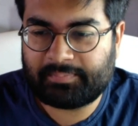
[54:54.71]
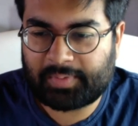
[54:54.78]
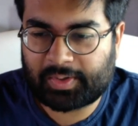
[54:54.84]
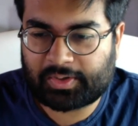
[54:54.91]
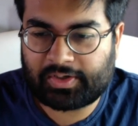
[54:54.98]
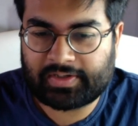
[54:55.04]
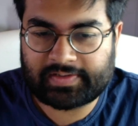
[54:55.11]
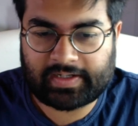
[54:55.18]

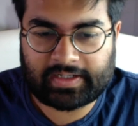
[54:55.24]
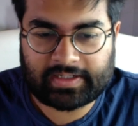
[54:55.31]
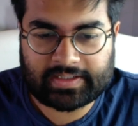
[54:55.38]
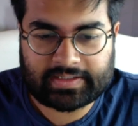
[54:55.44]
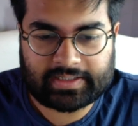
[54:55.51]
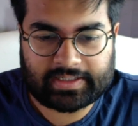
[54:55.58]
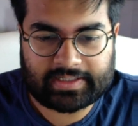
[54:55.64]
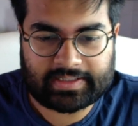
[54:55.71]
because I
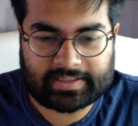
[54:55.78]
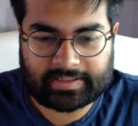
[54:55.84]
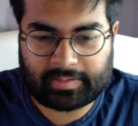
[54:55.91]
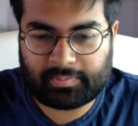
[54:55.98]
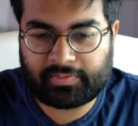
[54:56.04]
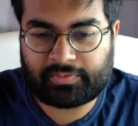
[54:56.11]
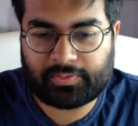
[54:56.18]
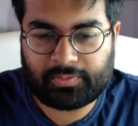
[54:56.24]
understand some
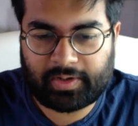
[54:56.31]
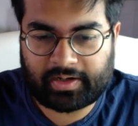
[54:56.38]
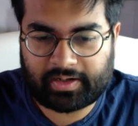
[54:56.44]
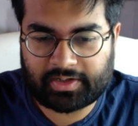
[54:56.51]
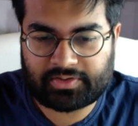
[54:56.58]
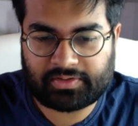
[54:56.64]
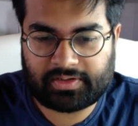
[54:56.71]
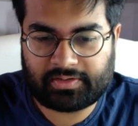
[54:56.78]
of you are
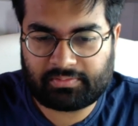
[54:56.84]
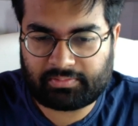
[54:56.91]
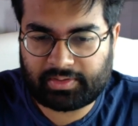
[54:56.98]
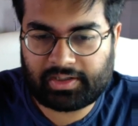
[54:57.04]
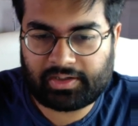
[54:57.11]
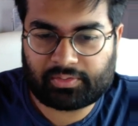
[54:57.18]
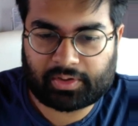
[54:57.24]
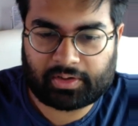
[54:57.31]
actually
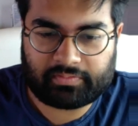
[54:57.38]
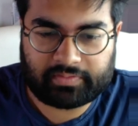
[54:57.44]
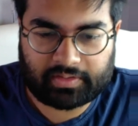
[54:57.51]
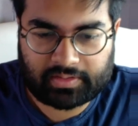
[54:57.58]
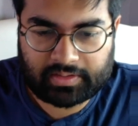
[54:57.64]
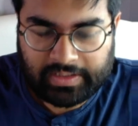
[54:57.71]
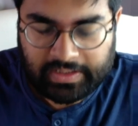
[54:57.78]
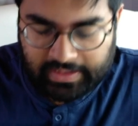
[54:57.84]
really looking
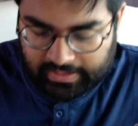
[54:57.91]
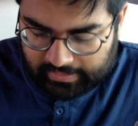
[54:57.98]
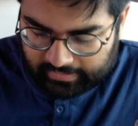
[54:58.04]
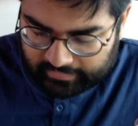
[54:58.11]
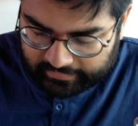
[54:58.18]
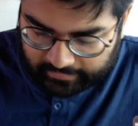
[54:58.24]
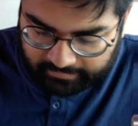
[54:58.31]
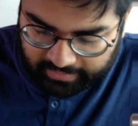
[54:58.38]
for
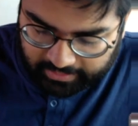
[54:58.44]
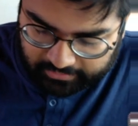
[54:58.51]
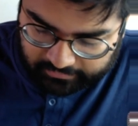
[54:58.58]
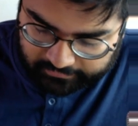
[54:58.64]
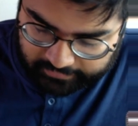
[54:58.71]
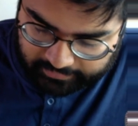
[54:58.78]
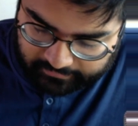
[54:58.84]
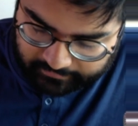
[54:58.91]
some kind
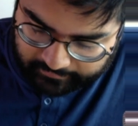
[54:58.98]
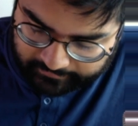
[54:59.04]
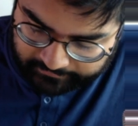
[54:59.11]
of help.